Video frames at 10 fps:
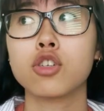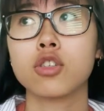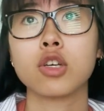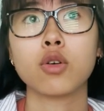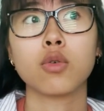
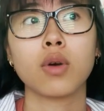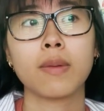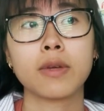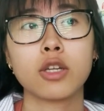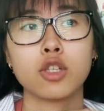So
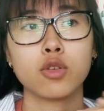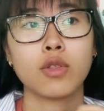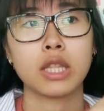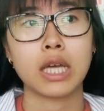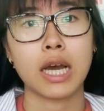I'm gonna do
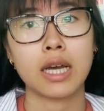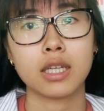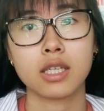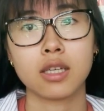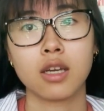
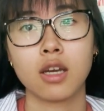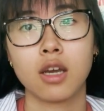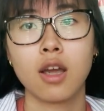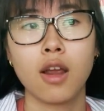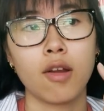that
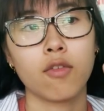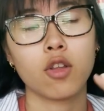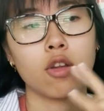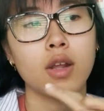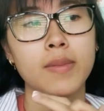for
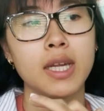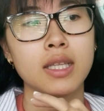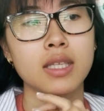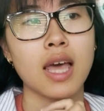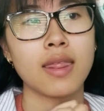30
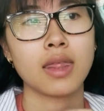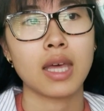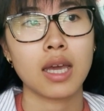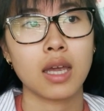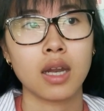minutes, and
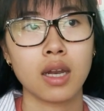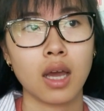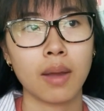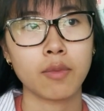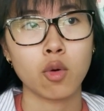then
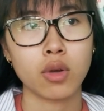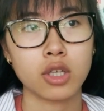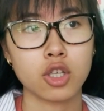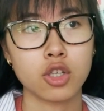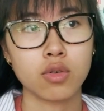I'm going
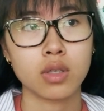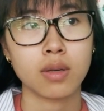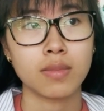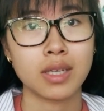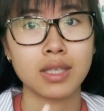to do
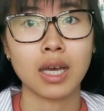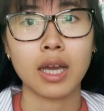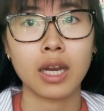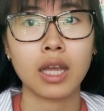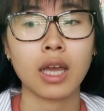some
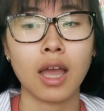designing.